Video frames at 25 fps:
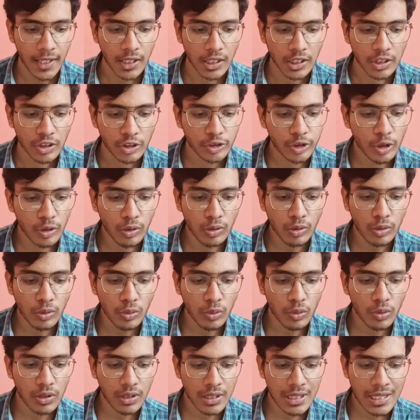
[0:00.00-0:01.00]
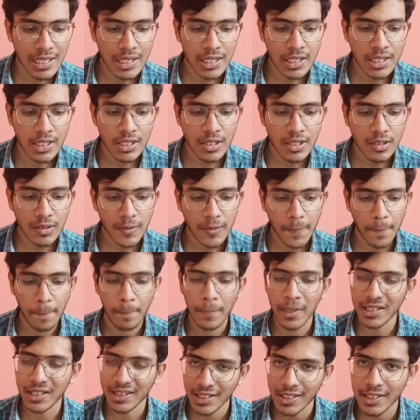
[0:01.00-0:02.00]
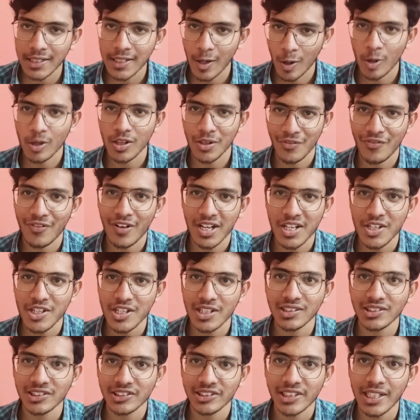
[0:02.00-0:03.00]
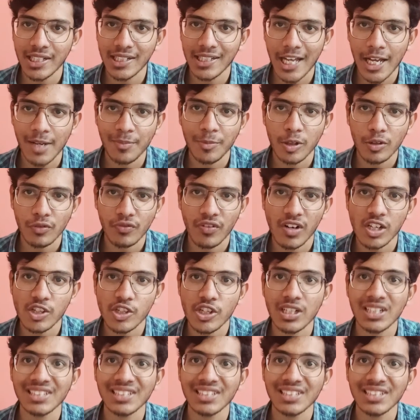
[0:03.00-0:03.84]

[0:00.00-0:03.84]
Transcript: So the method or the function SetTimeout function